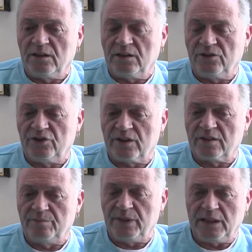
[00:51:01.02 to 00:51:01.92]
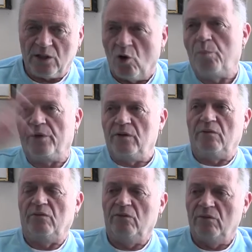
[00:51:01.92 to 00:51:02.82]
and just be open
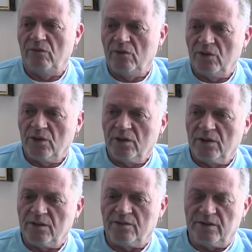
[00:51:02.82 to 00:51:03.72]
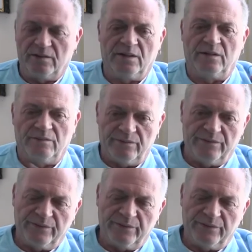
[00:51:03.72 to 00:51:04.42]
and, and